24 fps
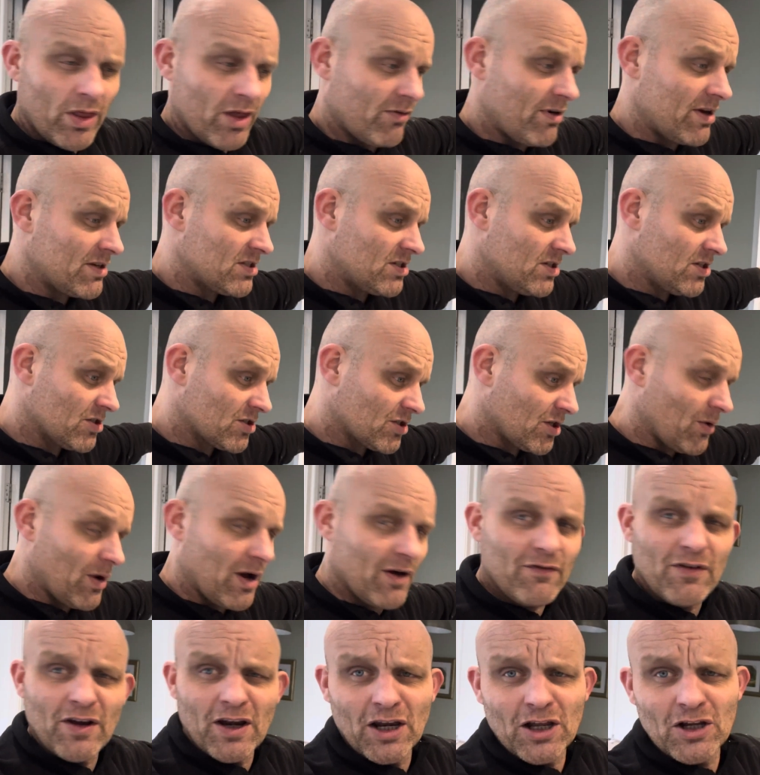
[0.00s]
residents go
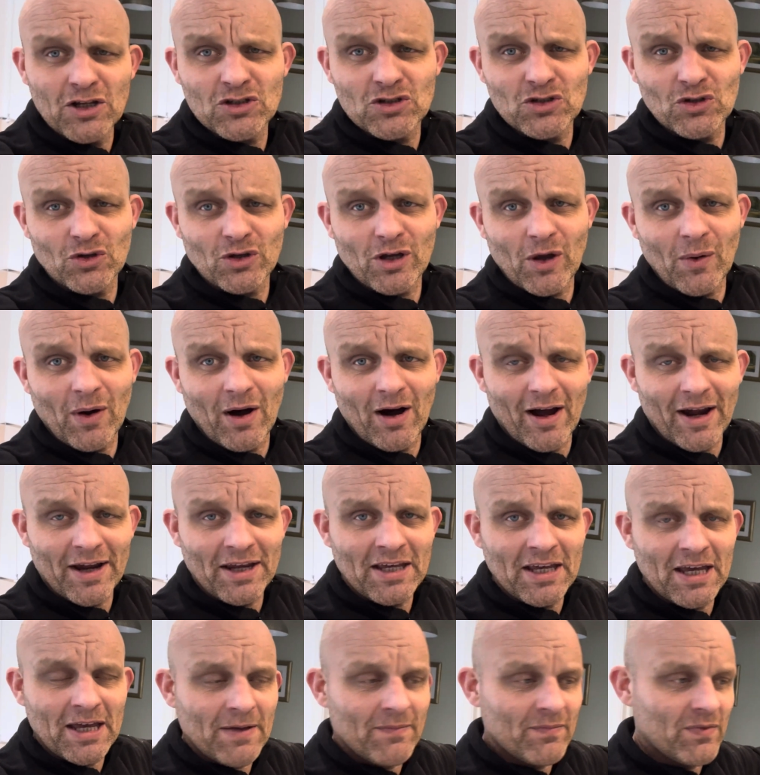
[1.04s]
out for lunch or go
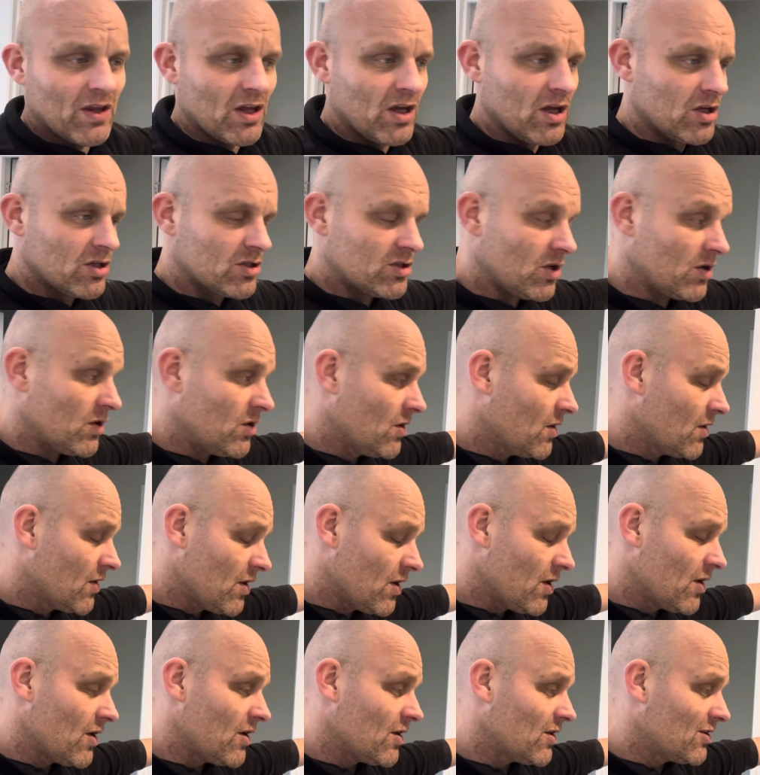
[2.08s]
hiking. So
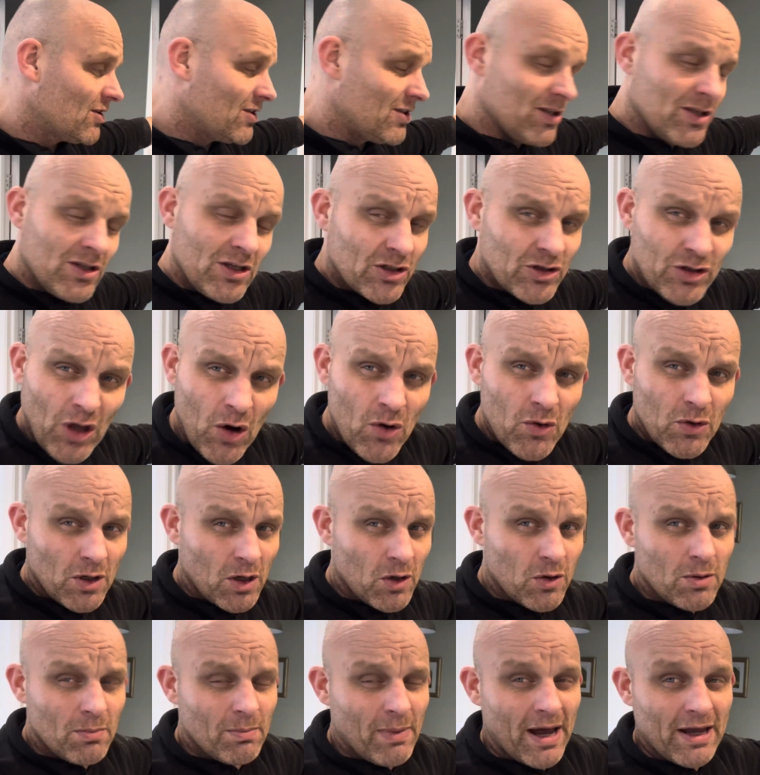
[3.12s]
you don't
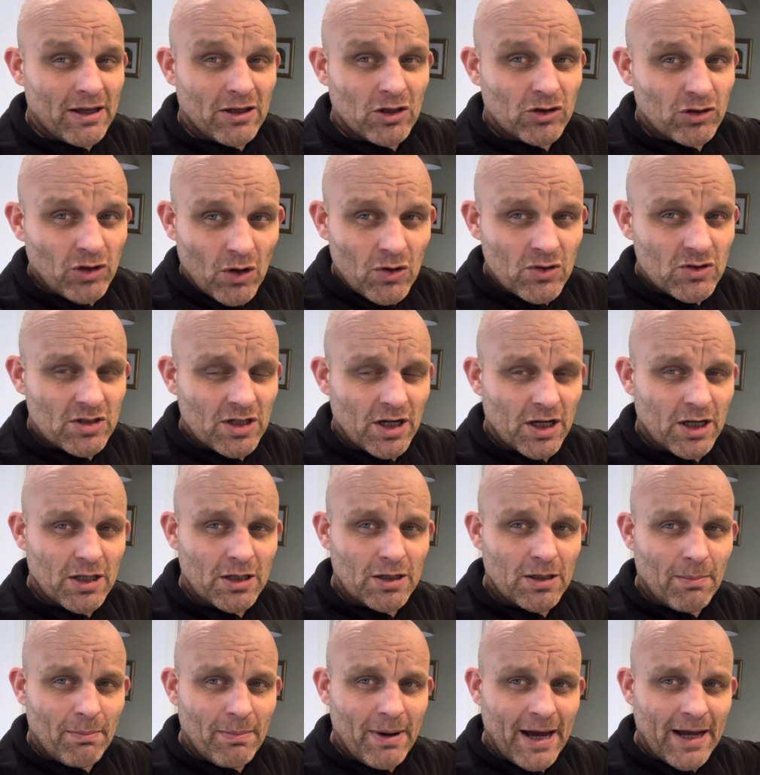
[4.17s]
glue them back, you don't silicone
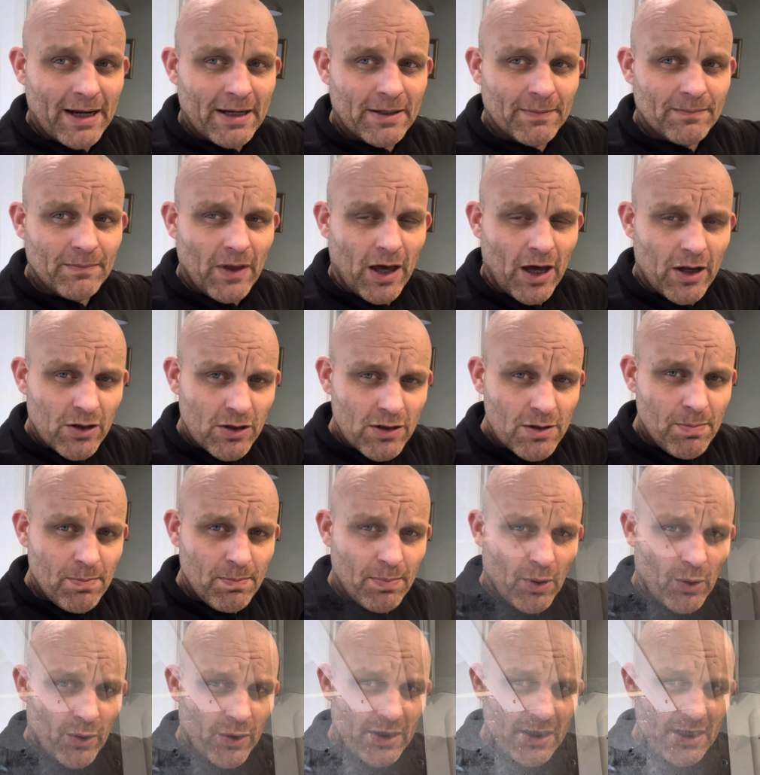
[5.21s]
them back. Another point